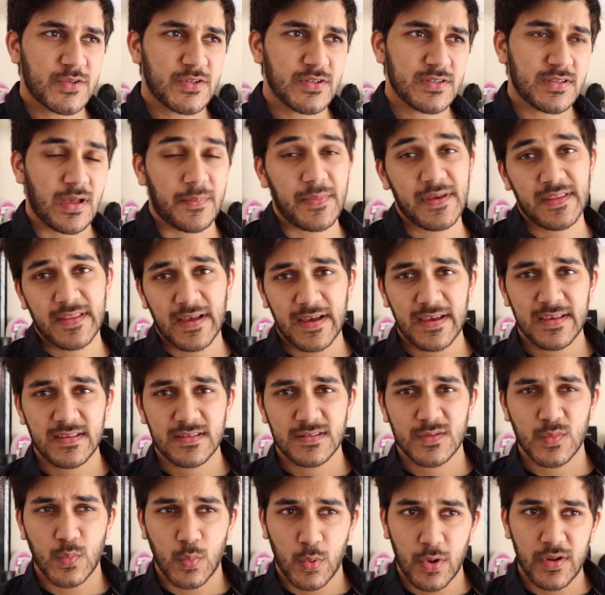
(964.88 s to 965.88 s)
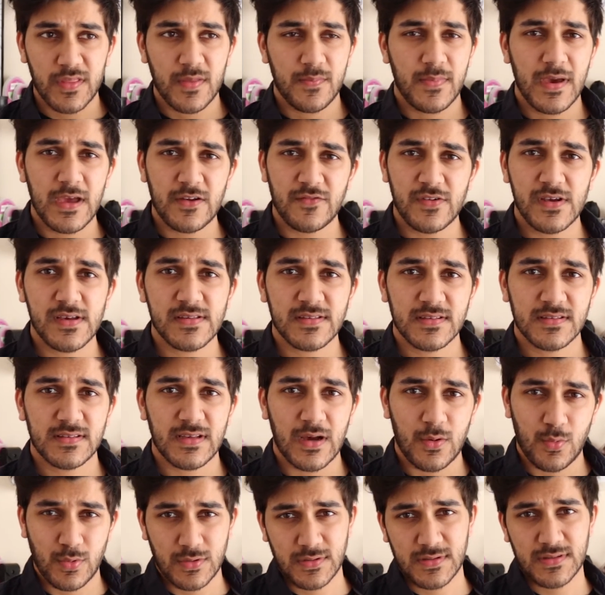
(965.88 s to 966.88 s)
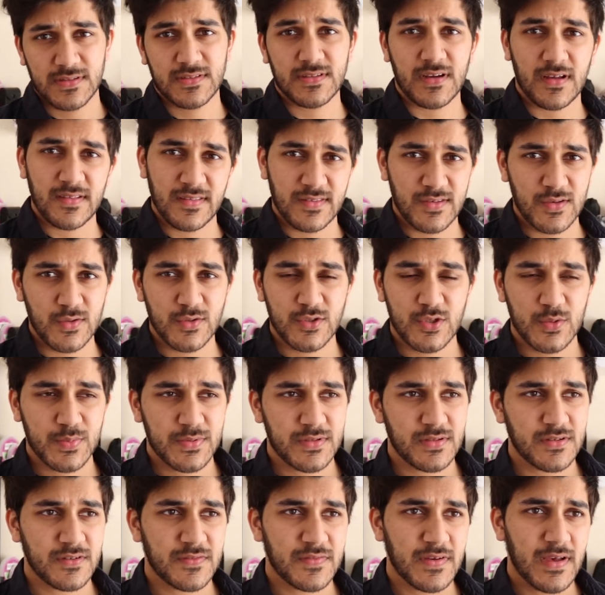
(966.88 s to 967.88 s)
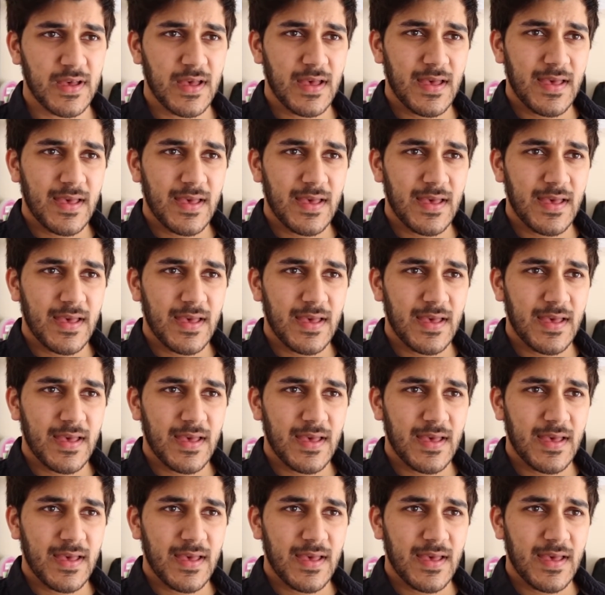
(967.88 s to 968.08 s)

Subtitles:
because, I mean, that is one of the main reasons I wanted to start this YouTube stuff.